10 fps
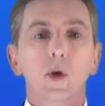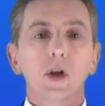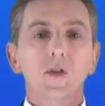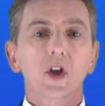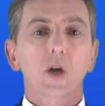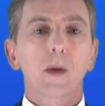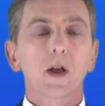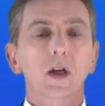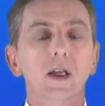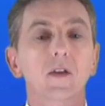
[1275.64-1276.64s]
So we're going to start
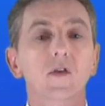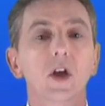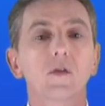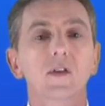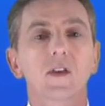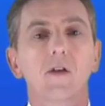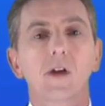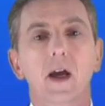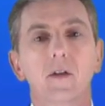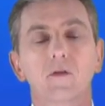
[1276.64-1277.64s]
by looking at surface
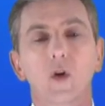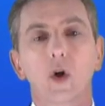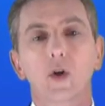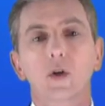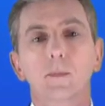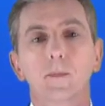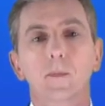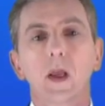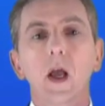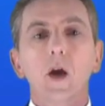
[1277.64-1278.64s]
area and volume.
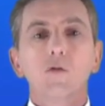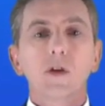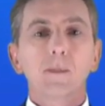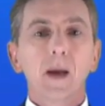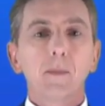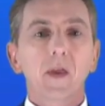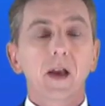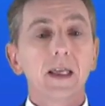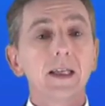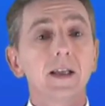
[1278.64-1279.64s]
Remember
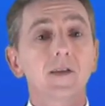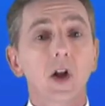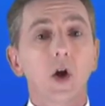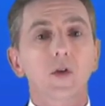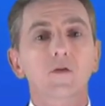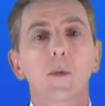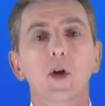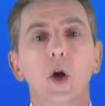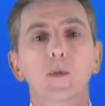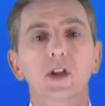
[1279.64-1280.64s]
that heat is lost
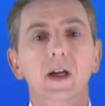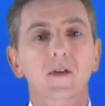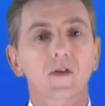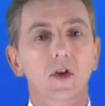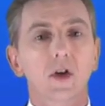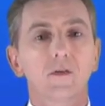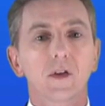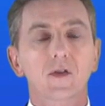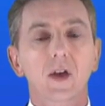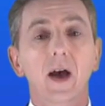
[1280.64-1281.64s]
from an object's
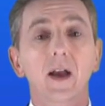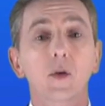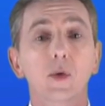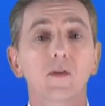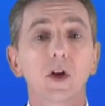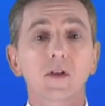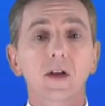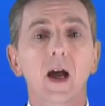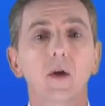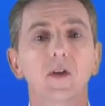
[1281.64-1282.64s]
surface, and we've
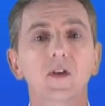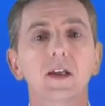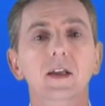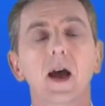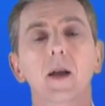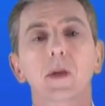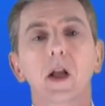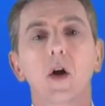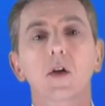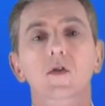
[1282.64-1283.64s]
looked at how this heat can
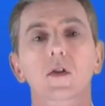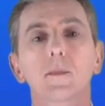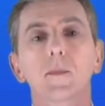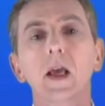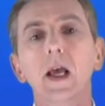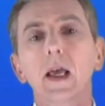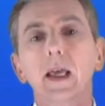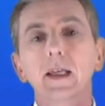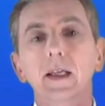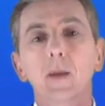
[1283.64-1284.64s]
be lost.
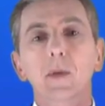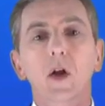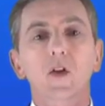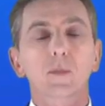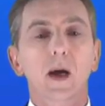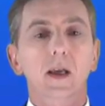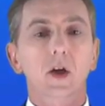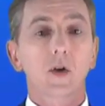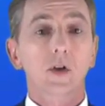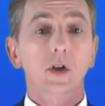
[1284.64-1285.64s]
Heat can be lost
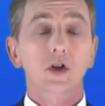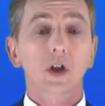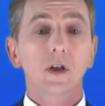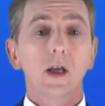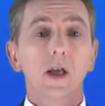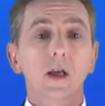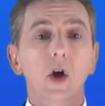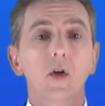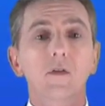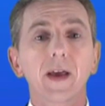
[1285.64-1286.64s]
by conduction,
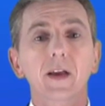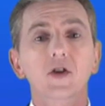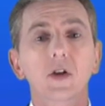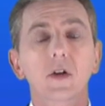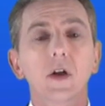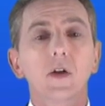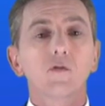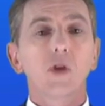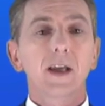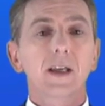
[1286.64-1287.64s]
convection,
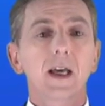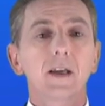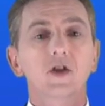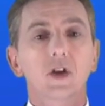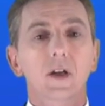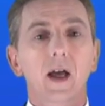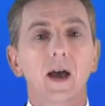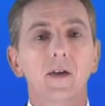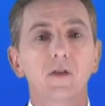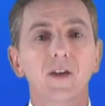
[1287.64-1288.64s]
radiation,
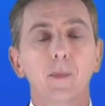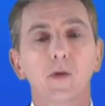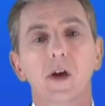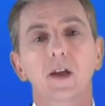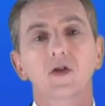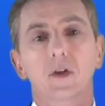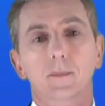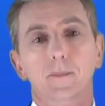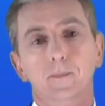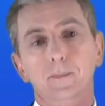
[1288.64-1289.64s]
and
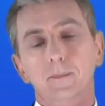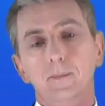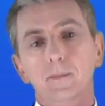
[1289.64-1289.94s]
evaporation.